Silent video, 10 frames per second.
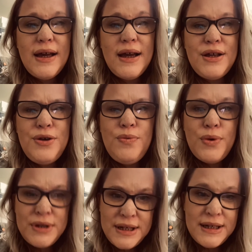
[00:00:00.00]
and you
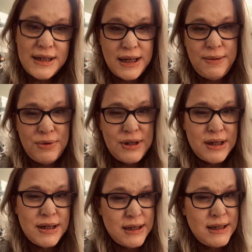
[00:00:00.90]
wanted to keep your
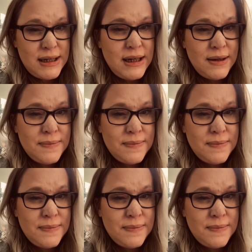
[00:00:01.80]
dignity,